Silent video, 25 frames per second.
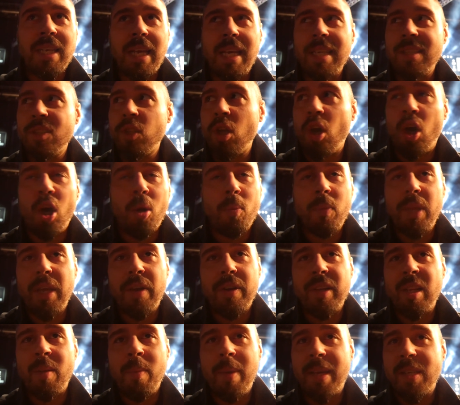he's not up
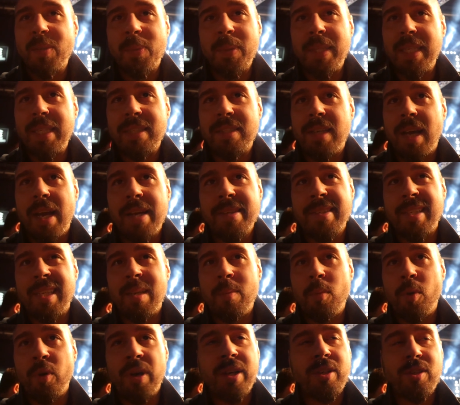there in the mix with these guys
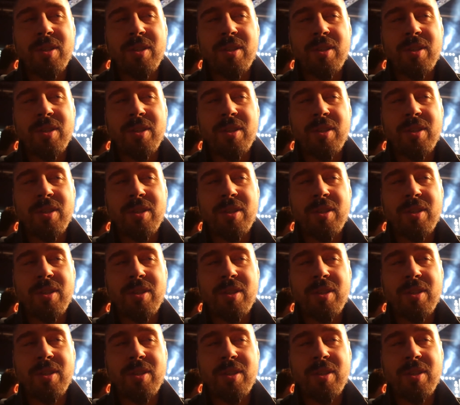anymore.